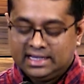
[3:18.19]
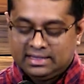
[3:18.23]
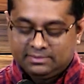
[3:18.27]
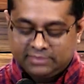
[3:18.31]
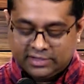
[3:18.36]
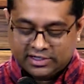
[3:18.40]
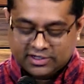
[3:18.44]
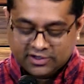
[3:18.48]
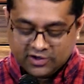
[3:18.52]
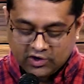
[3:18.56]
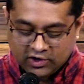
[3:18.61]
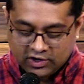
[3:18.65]

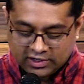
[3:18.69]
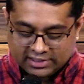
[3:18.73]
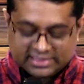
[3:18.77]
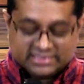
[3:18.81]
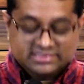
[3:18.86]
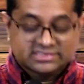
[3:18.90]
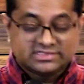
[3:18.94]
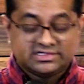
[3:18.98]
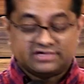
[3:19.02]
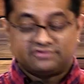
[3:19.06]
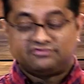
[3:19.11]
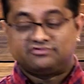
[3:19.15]
But God
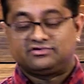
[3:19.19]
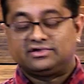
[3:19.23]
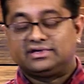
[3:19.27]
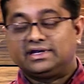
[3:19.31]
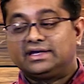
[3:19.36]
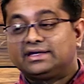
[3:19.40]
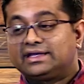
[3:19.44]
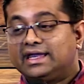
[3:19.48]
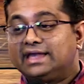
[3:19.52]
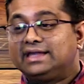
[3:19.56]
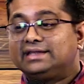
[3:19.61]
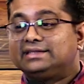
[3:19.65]
is different.
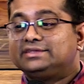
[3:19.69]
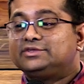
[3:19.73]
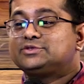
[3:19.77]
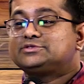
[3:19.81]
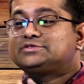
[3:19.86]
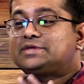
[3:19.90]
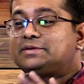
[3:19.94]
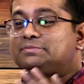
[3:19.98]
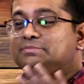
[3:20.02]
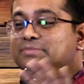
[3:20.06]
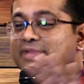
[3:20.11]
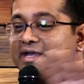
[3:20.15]
Again,
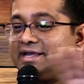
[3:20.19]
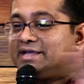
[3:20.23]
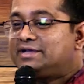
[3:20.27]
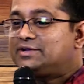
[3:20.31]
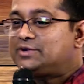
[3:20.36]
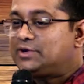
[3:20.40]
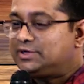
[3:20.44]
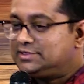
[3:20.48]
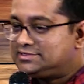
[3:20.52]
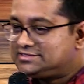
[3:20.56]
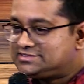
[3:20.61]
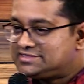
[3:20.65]
those are big
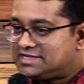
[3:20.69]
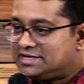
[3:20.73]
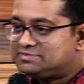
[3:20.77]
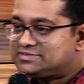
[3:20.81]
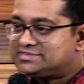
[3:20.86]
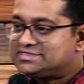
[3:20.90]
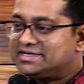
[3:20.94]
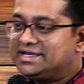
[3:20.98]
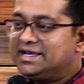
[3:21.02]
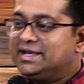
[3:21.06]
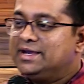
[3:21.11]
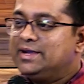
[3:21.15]

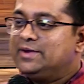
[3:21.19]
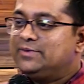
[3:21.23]
concepts.